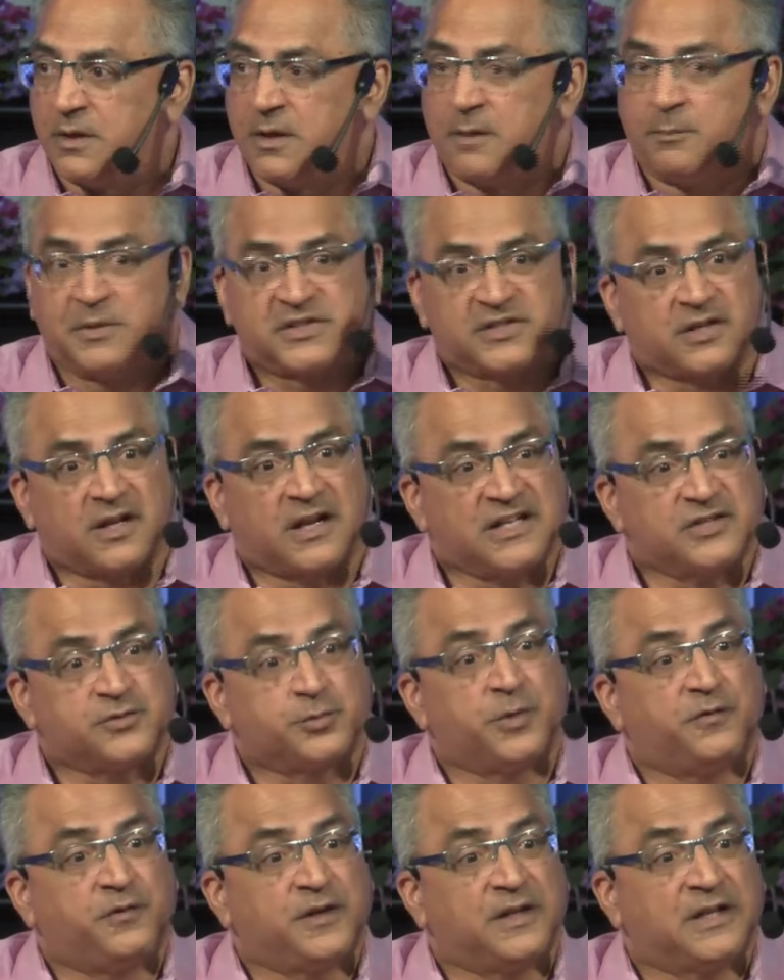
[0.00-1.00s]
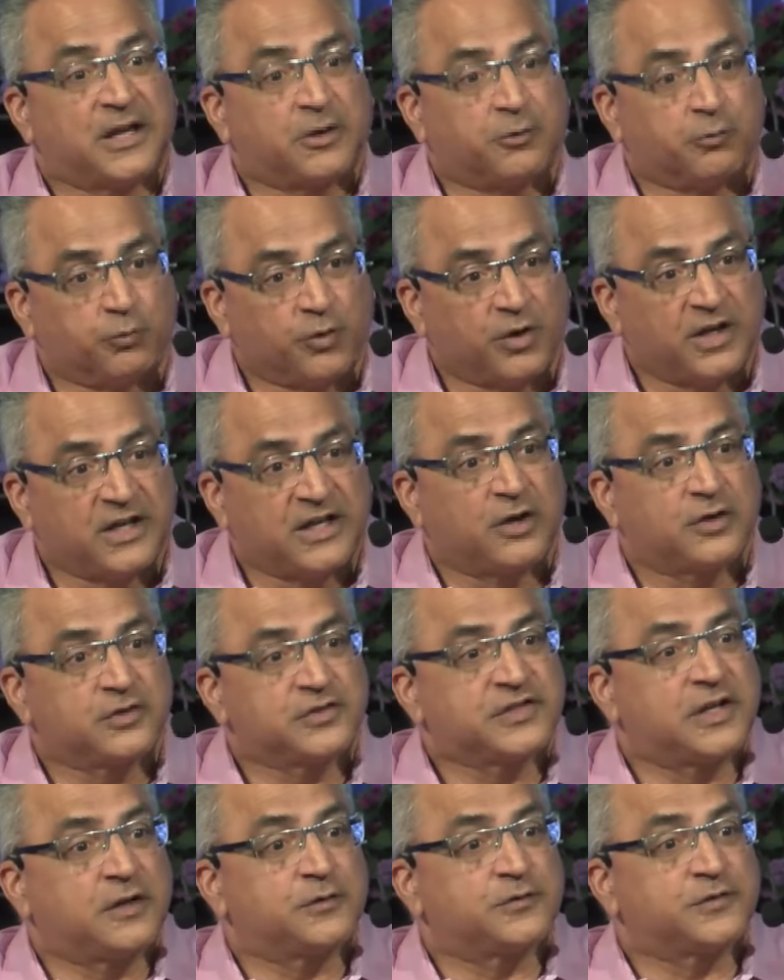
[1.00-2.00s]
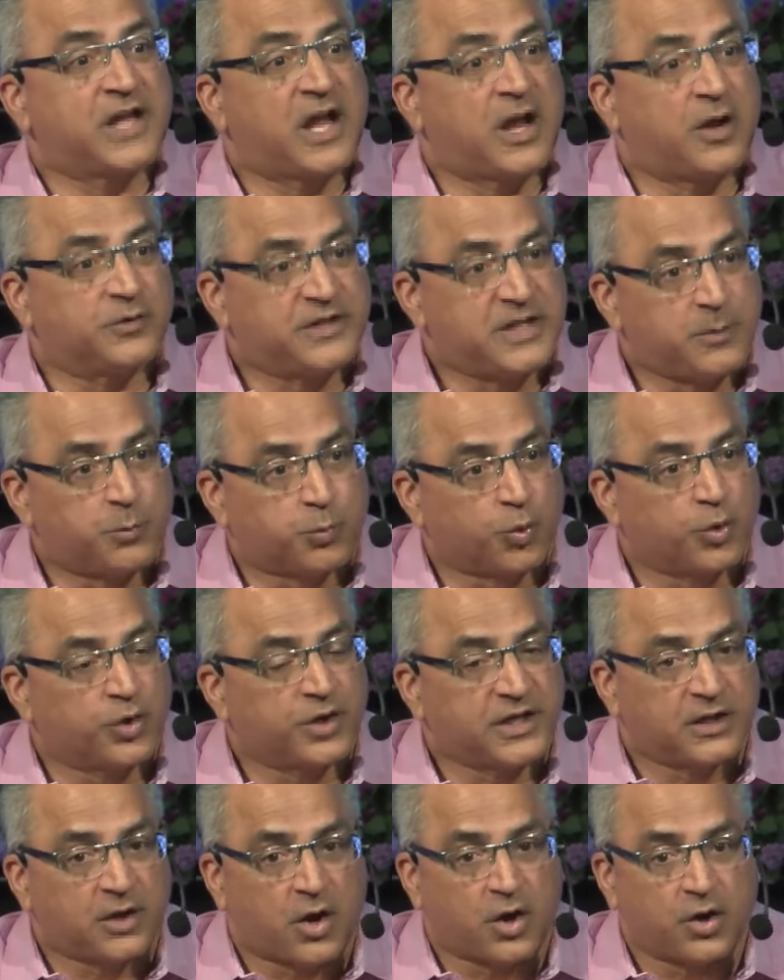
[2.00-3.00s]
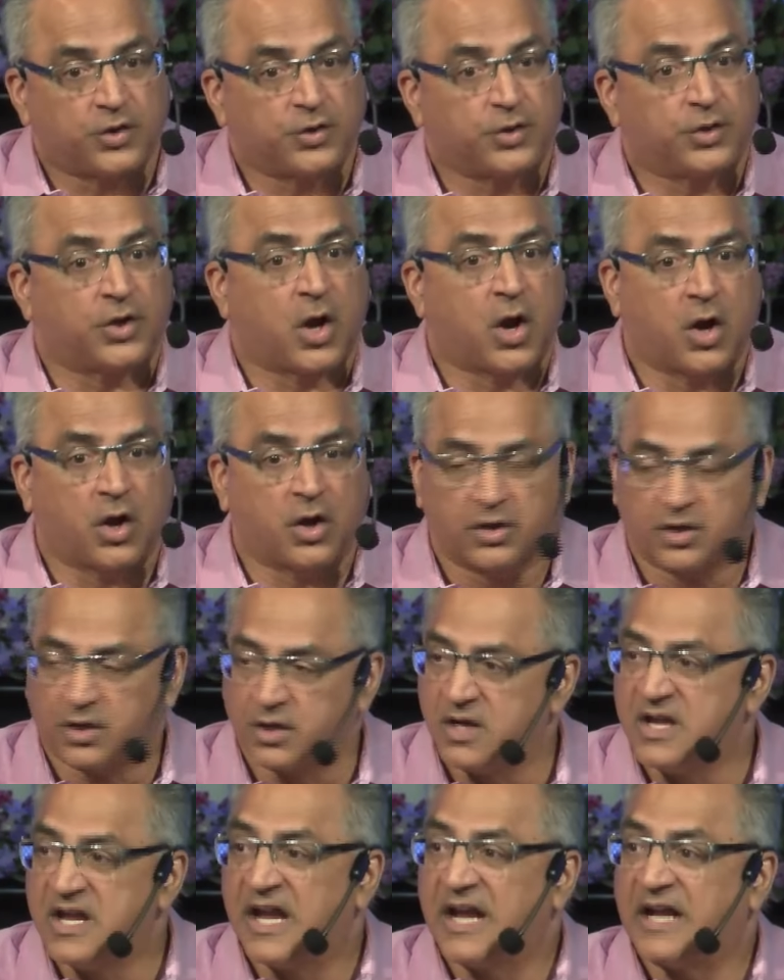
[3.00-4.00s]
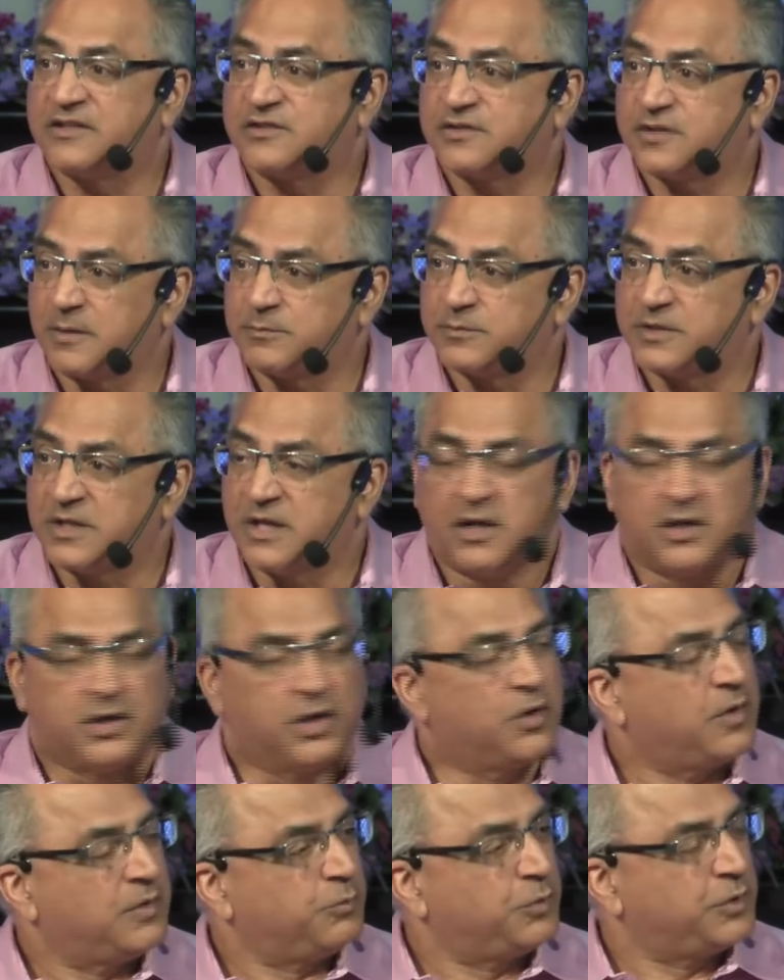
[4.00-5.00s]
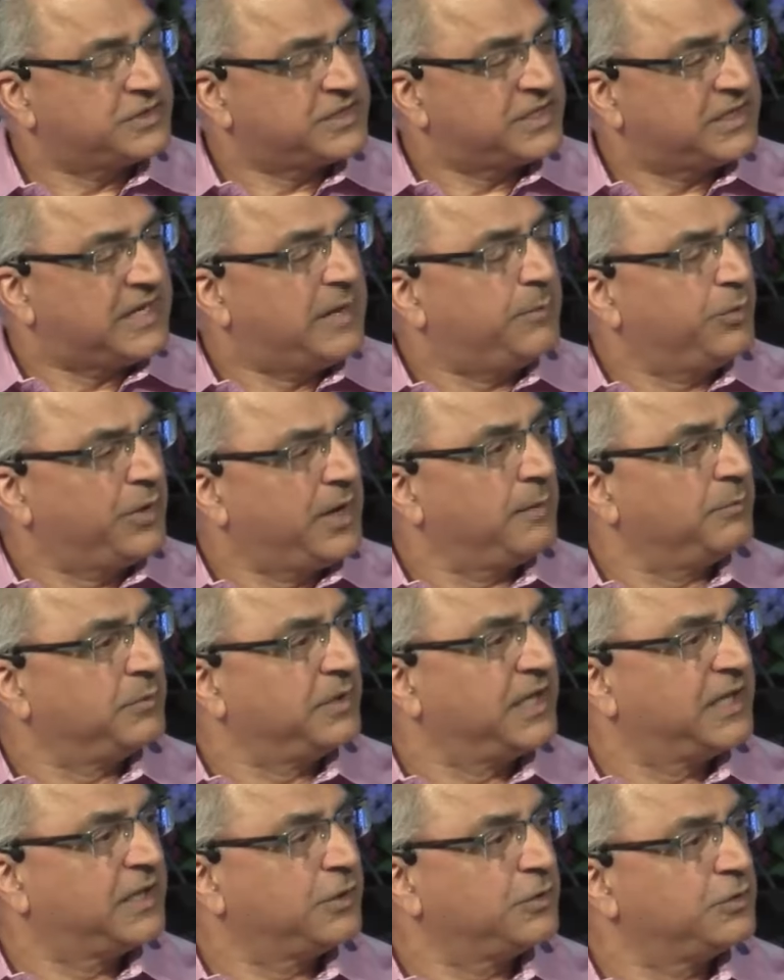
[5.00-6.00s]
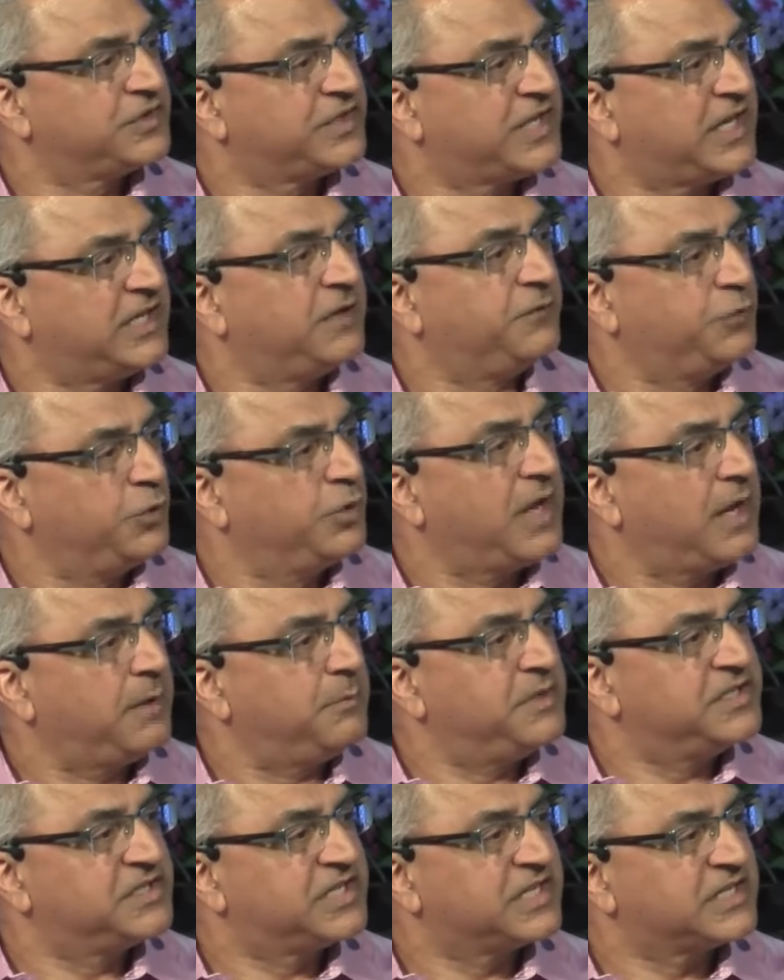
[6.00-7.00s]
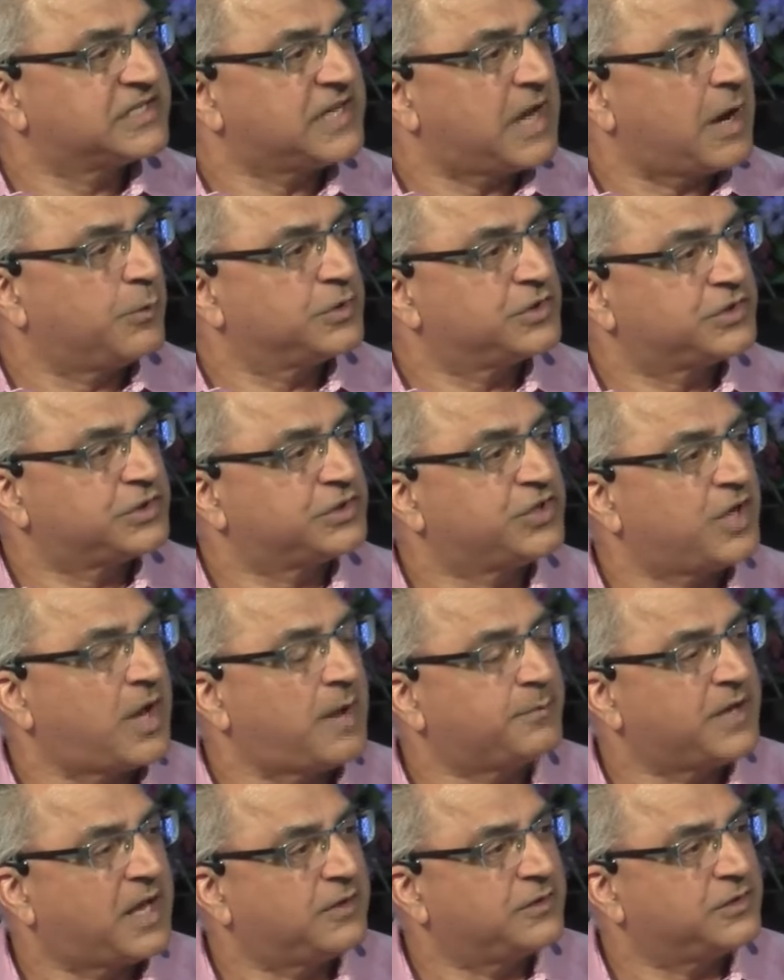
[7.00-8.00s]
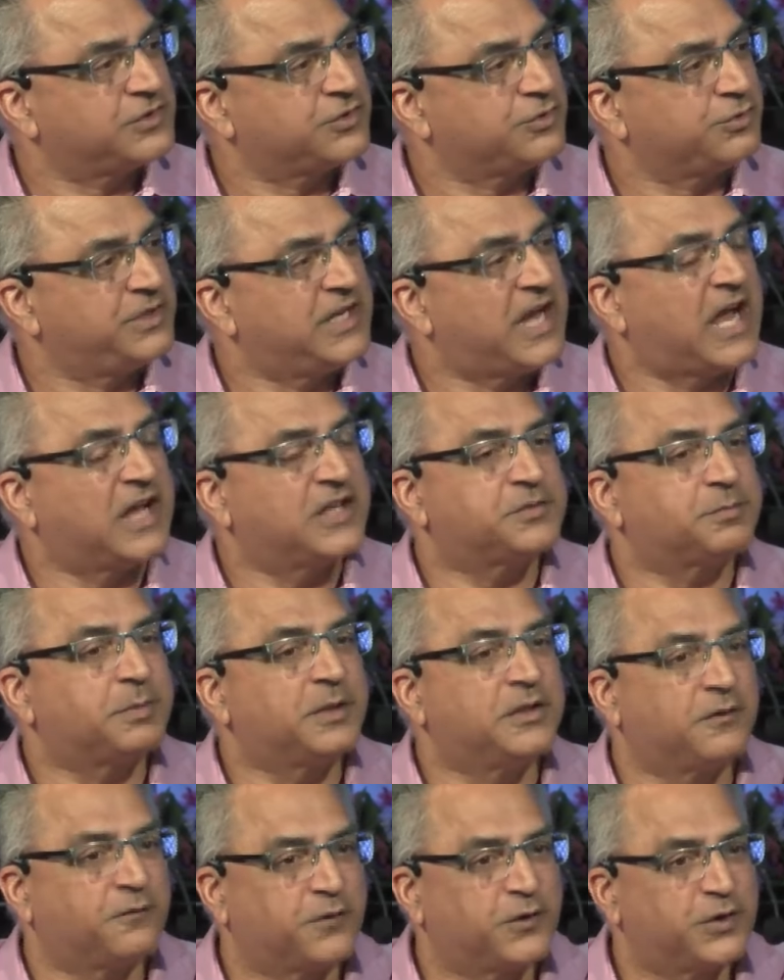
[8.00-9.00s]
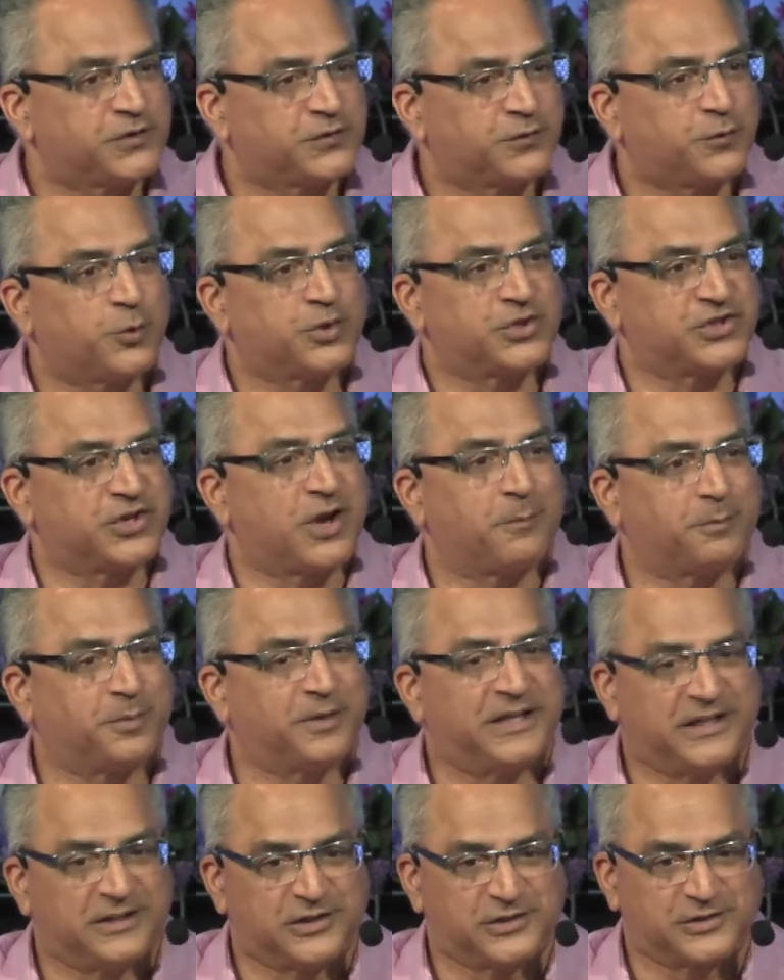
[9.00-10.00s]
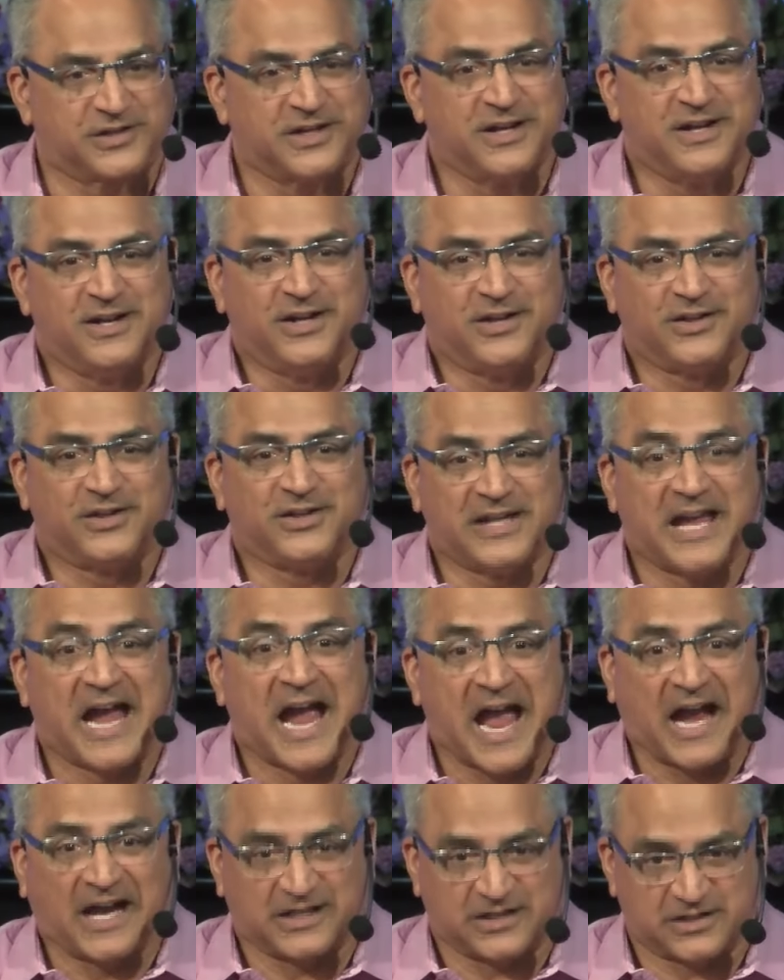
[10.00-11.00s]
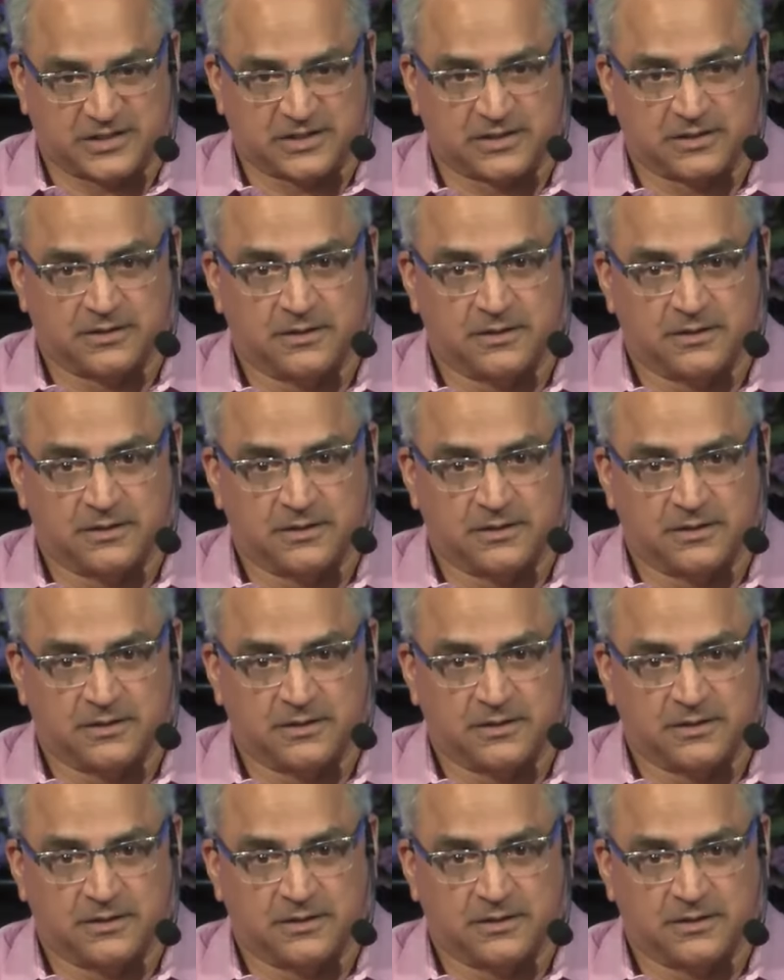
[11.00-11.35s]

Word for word: But sometimes we feel like running ourselves down, keep working harder and harder. And some, you know, was it Abraham Lincoln who said, if you gave me six hours to chop down a tree, I'd spend the first four sharpening this, the axe.